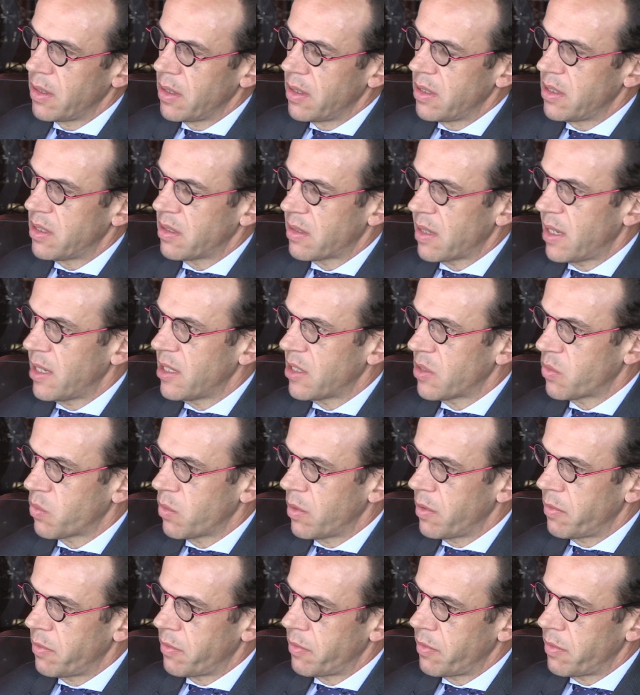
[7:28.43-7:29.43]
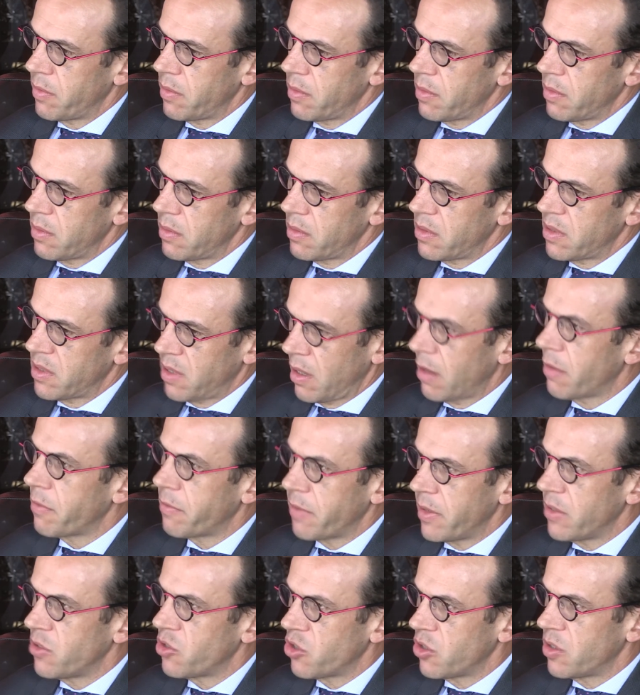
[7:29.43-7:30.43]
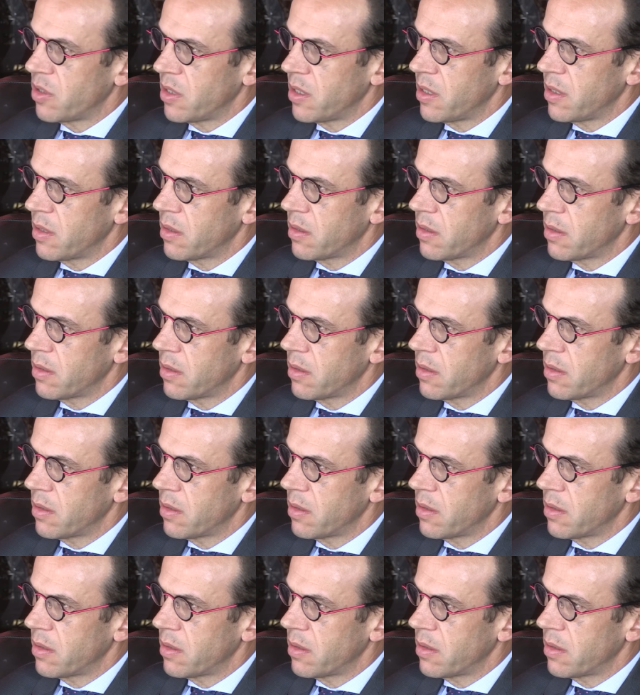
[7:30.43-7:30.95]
States with self-engineered,